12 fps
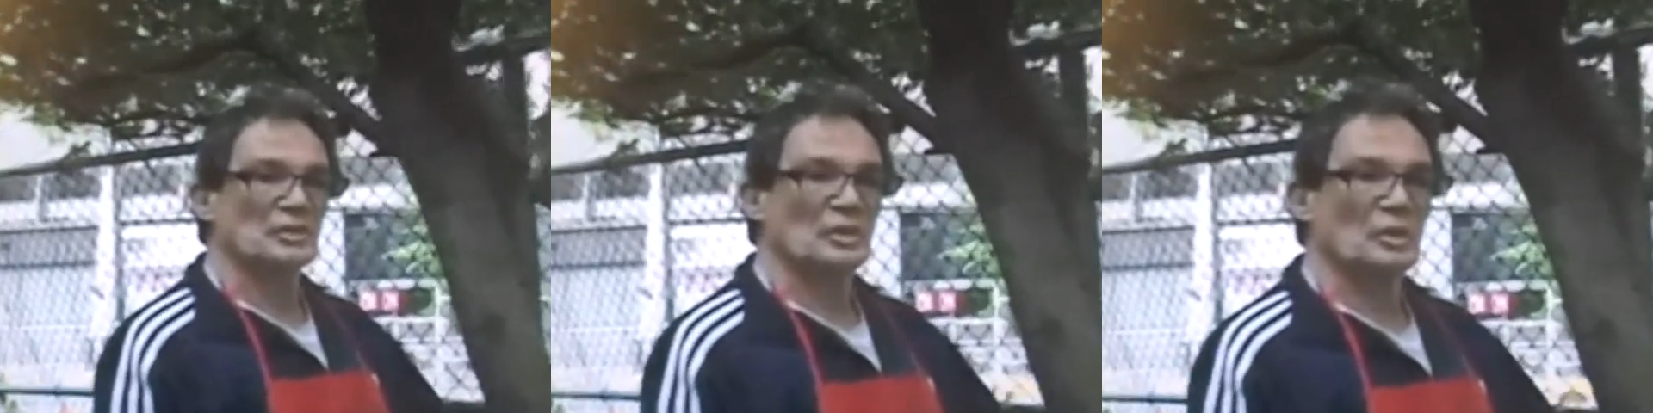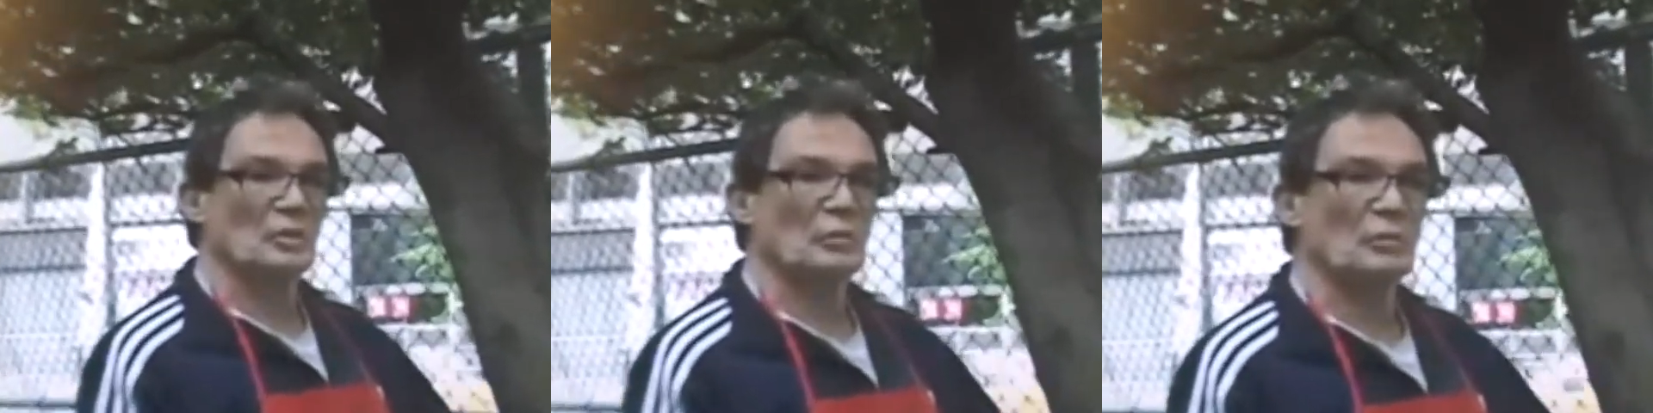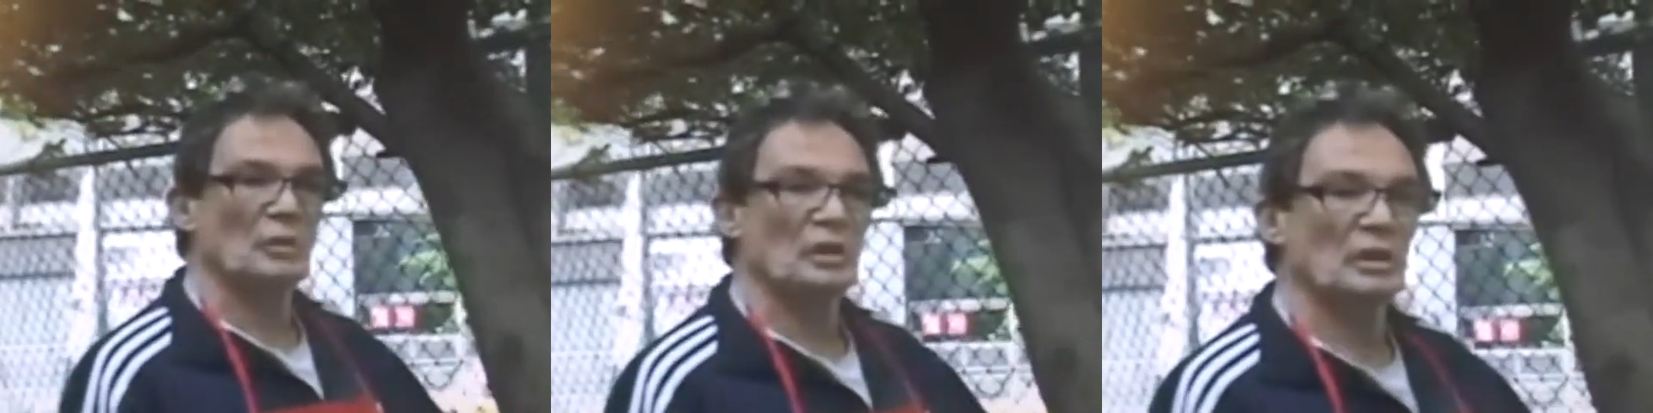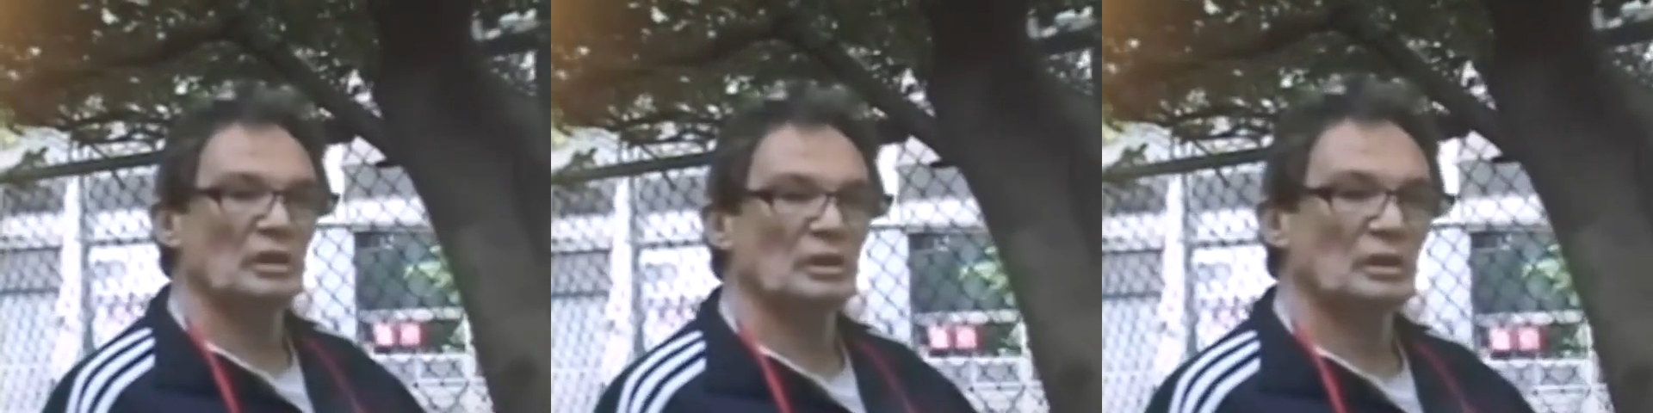
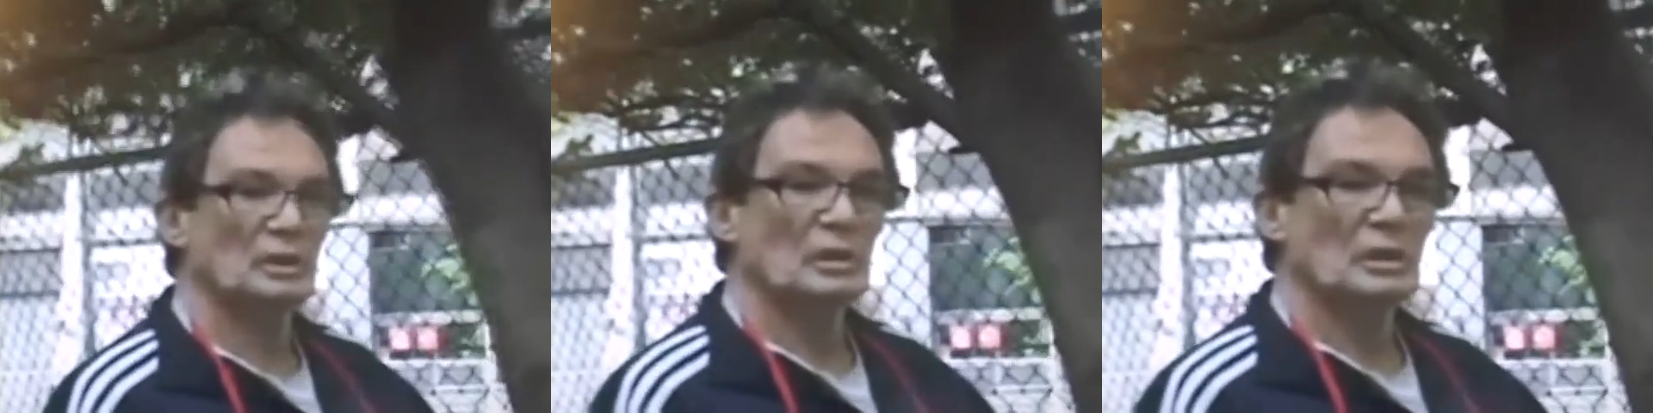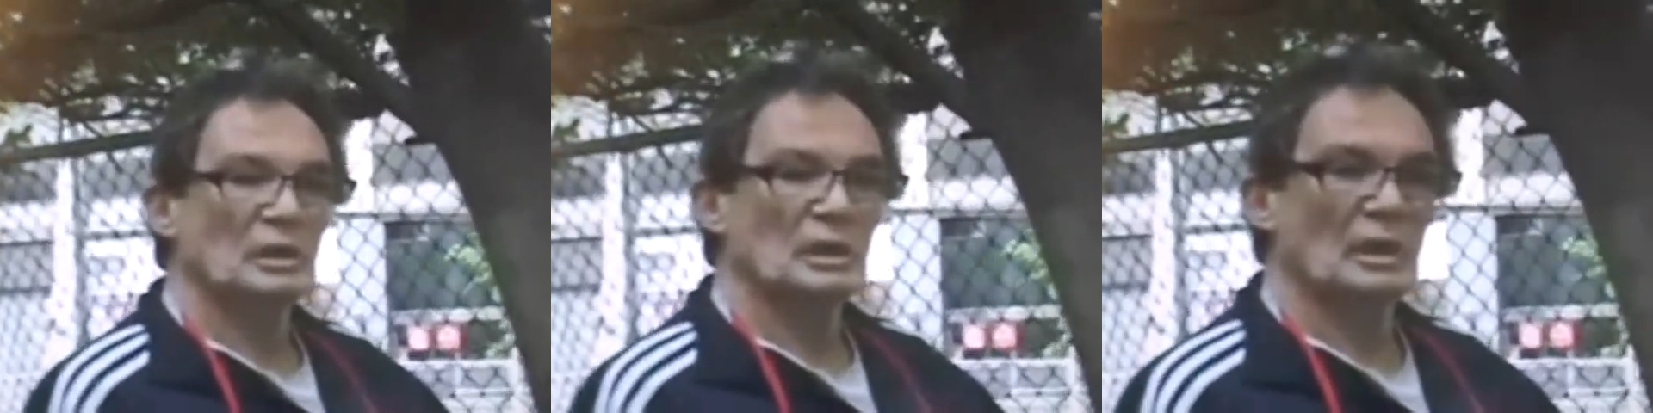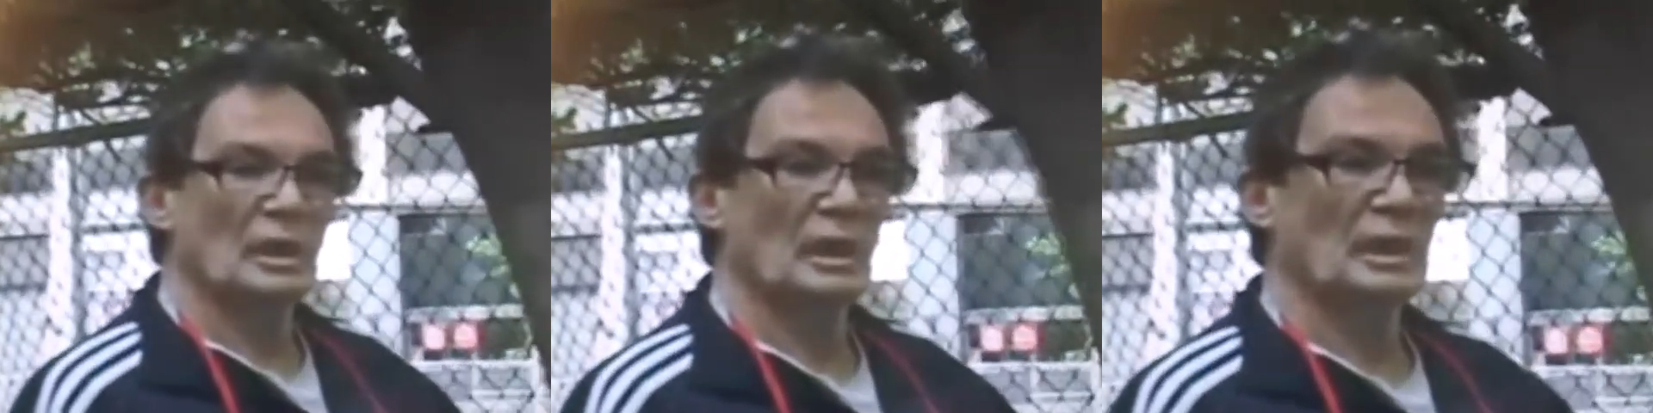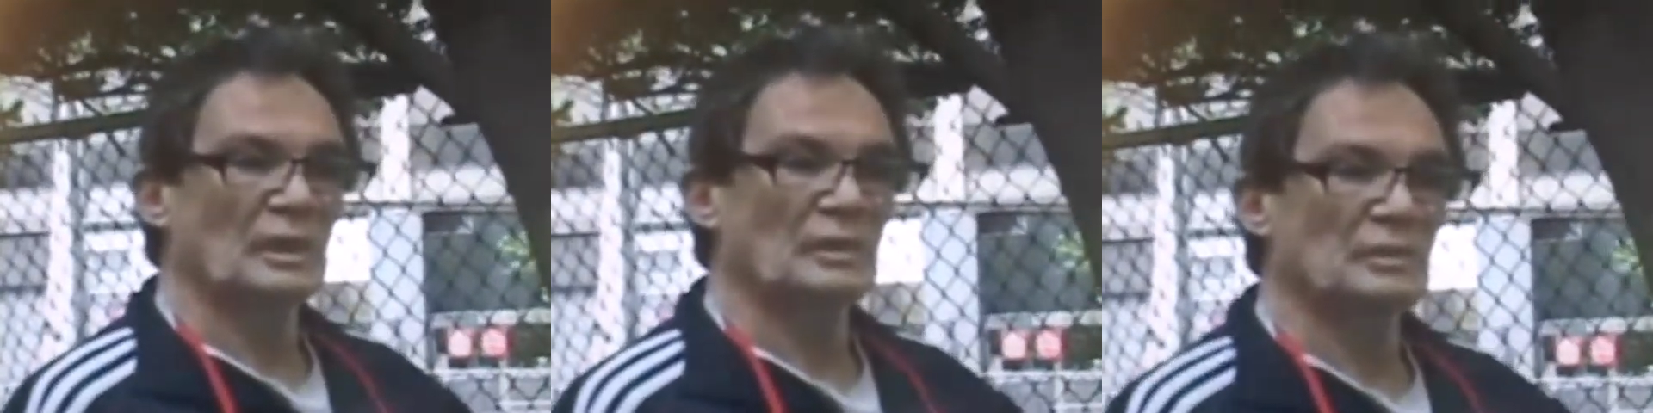hurry
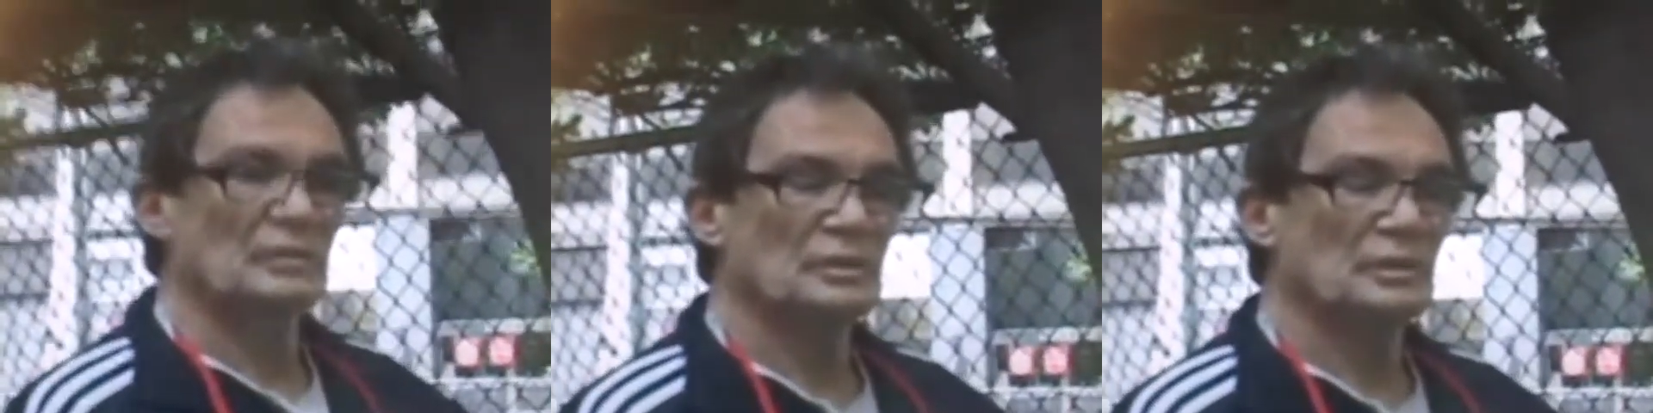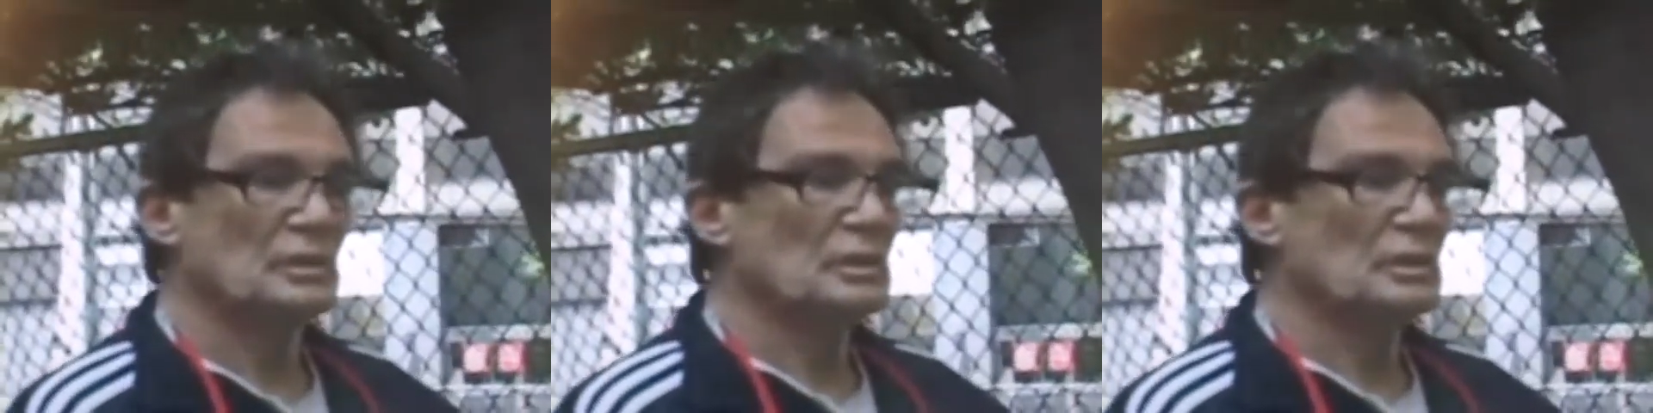and